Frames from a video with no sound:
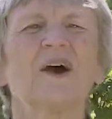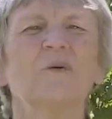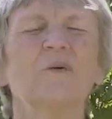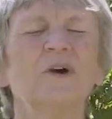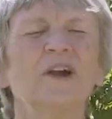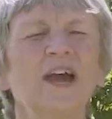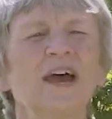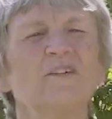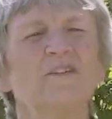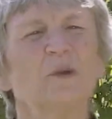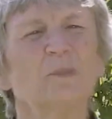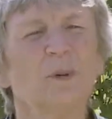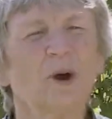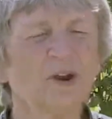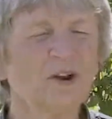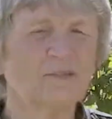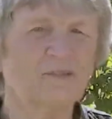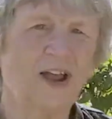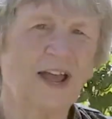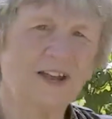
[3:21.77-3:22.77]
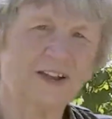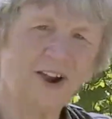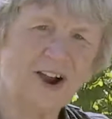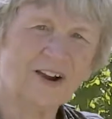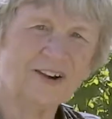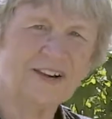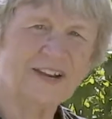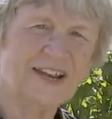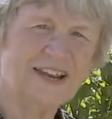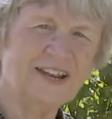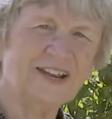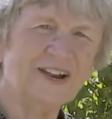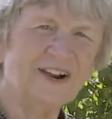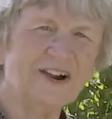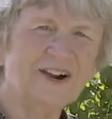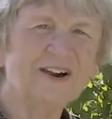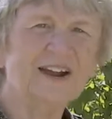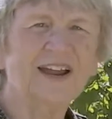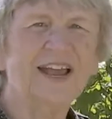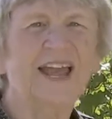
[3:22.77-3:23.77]
We have the butterfly garden
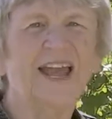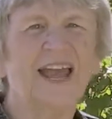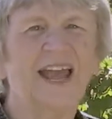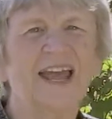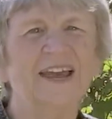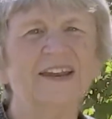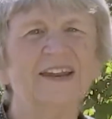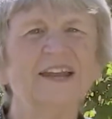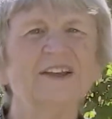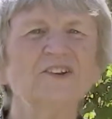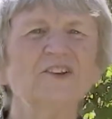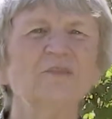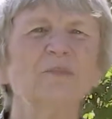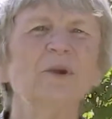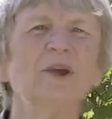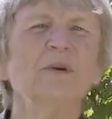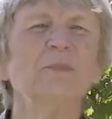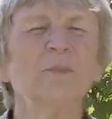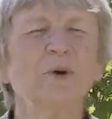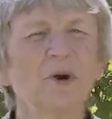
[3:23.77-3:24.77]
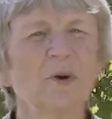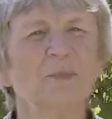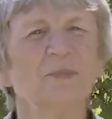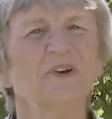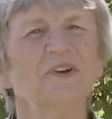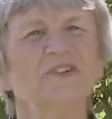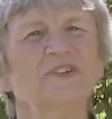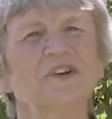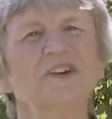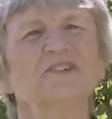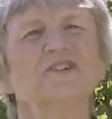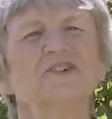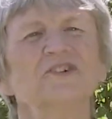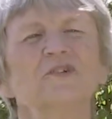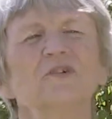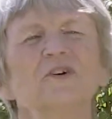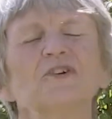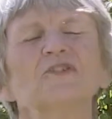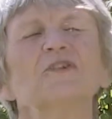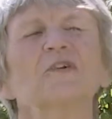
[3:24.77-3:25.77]
here, and its big purpose is
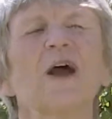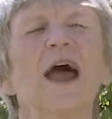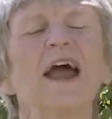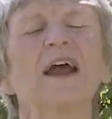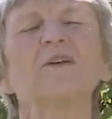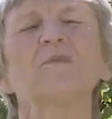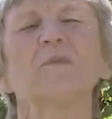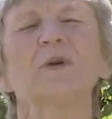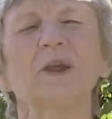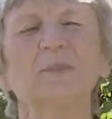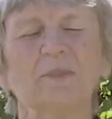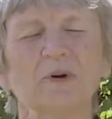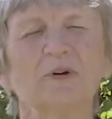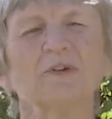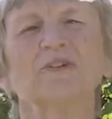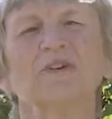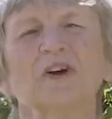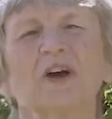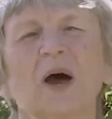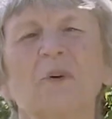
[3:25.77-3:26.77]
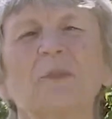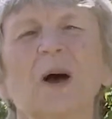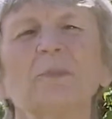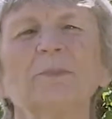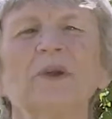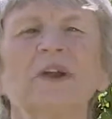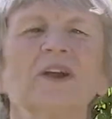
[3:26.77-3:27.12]
to attract people to come up